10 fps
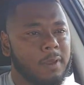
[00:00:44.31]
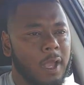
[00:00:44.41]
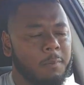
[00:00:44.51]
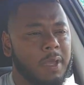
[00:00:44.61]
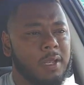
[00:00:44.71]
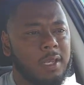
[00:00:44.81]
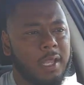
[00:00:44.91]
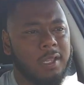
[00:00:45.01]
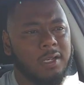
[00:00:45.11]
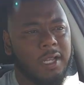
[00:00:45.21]
I met
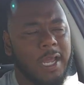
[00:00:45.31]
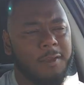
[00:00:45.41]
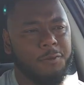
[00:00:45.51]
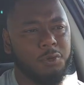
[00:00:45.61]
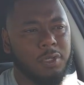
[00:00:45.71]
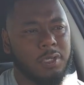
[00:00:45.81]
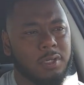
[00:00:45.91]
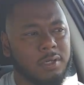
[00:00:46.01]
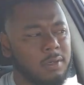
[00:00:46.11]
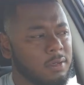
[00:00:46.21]
Nick in the last few years.